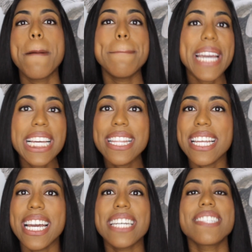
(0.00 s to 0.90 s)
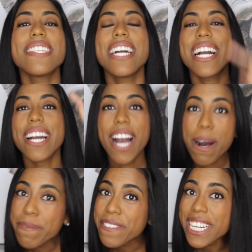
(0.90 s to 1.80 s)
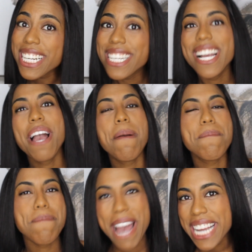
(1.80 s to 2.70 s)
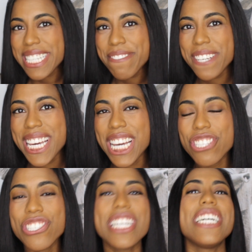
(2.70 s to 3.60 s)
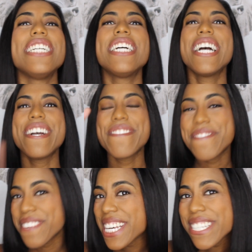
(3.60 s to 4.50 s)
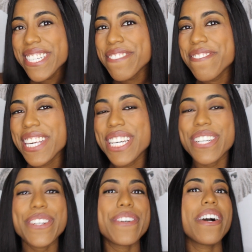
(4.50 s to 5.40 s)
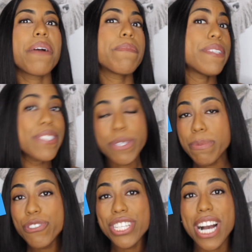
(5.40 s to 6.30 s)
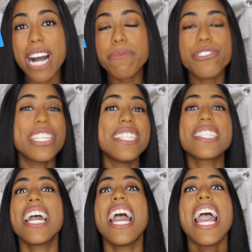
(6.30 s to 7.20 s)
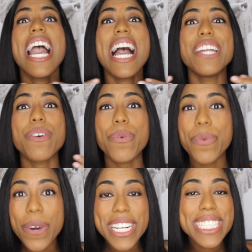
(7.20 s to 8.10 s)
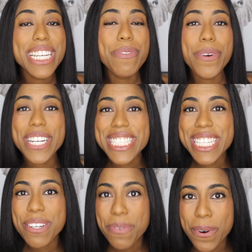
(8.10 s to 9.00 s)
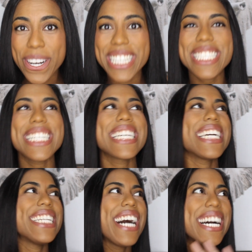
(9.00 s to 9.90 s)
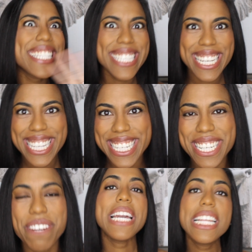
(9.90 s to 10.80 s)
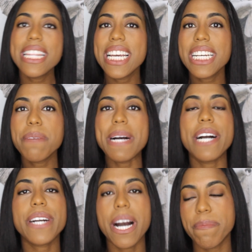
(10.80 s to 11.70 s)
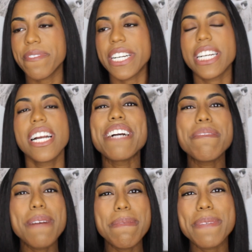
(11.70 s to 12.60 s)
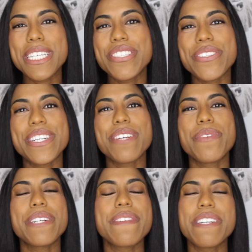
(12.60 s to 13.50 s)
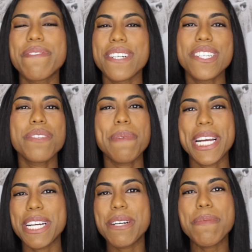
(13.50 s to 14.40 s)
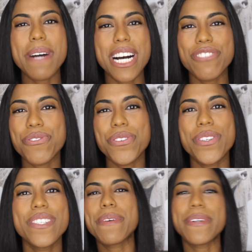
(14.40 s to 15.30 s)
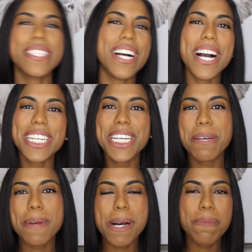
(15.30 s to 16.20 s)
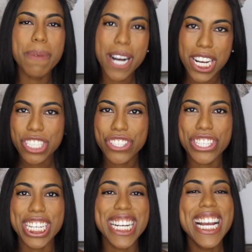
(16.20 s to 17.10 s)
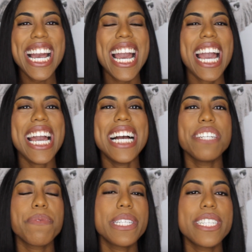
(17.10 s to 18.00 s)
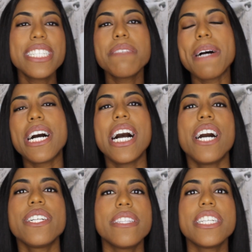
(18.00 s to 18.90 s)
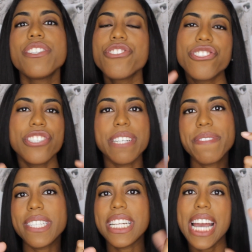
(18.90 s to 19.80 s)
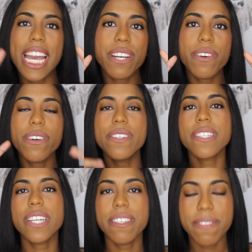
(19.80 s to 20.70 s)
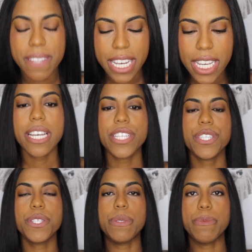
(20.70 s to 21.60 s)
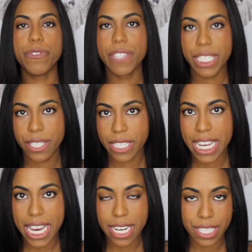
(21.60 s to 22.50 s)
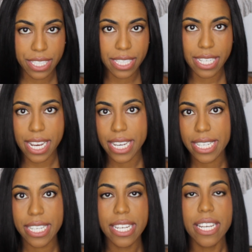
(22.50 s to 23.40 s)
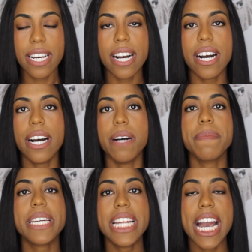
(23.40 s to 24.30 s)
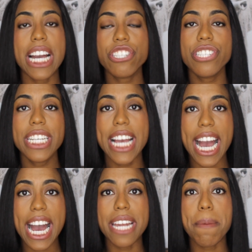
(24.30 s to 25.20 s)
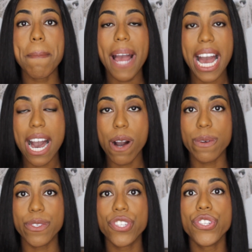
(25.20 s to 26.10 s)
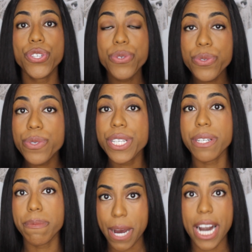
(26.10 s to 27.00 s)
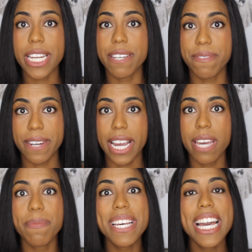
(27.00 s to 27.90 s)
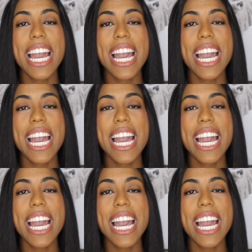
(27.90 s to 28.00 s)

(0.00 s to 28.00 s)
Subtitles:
Main things: comfort, magnification, field of view, prescription options, and warranty. Cannot say that enough. Main thing about comfort. I remember during one of our first perio modules, we were talking about posture, and we learned about how little shifts and angles of like you moving your head and your neck can actually add pounds to your body frame.